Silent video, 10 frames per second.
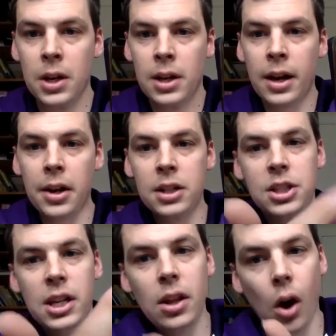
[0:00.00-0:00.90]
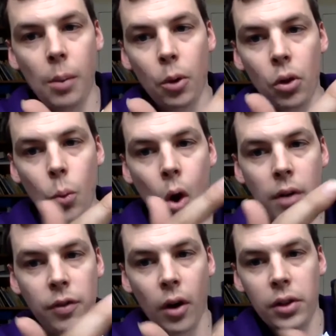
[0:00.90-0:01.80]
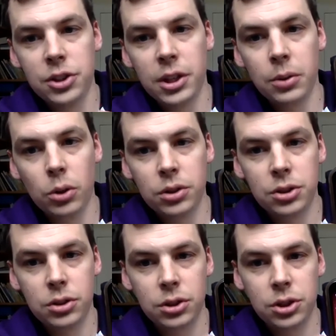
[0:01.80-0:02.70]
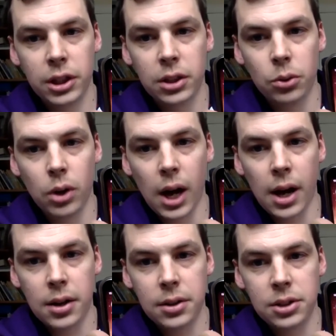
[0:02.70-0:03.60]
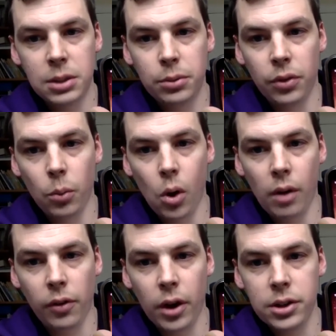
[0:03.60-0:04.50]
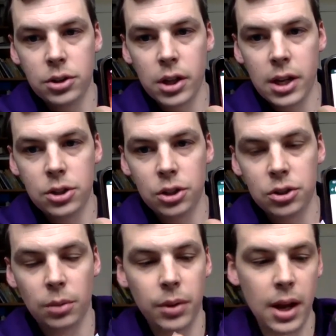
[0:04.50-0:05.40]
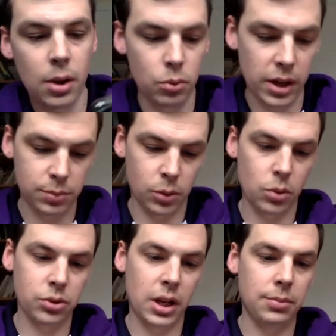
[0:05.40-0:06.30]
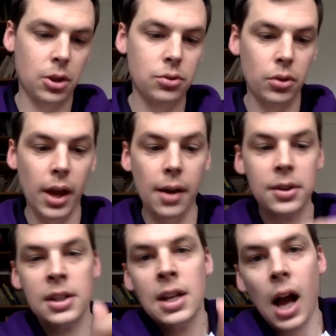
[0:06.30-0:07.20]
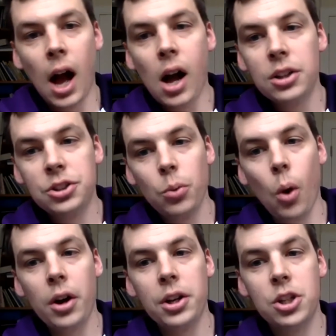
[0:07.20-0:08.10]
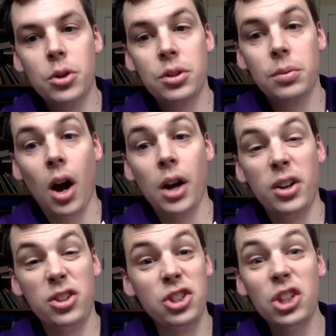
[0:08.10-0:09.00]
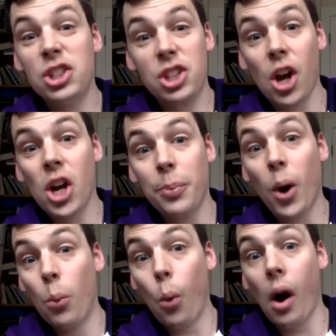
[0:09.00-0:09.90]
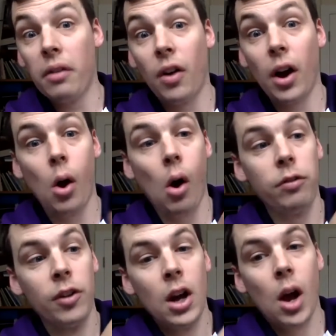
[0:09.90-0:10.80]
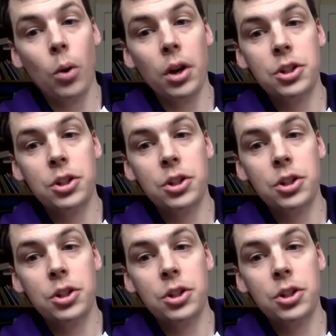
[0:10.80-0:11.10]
Now you can see that I'm on the Wi-Fi. The symbol for the Wi-Fi is just up there. Oh, that's my WhatsApp. Don't do that. So what I'm going to do is I'm just going to turn my Wi-Fi off. What I